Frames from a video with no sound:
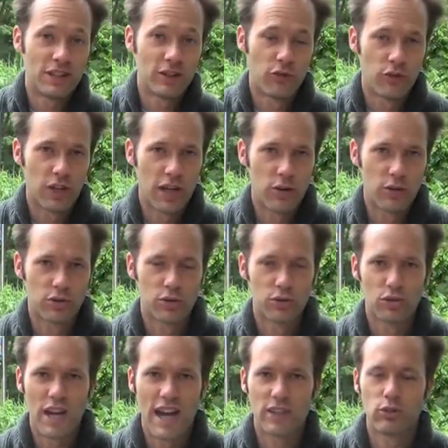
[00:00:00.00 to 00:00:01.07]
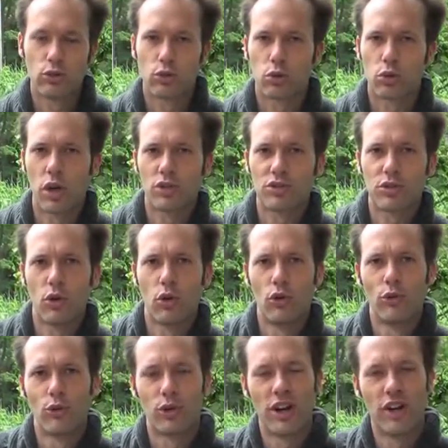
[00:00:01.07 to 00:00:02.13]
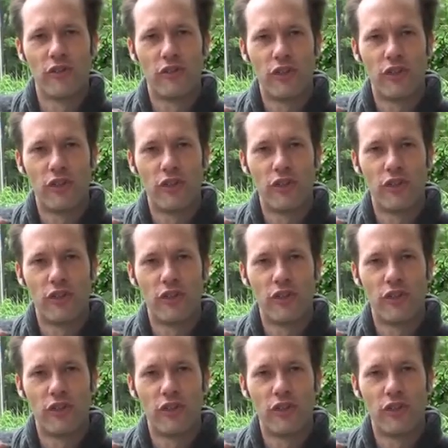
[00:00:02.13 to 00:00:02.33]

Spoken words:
picked the flowers, because you had to cross over a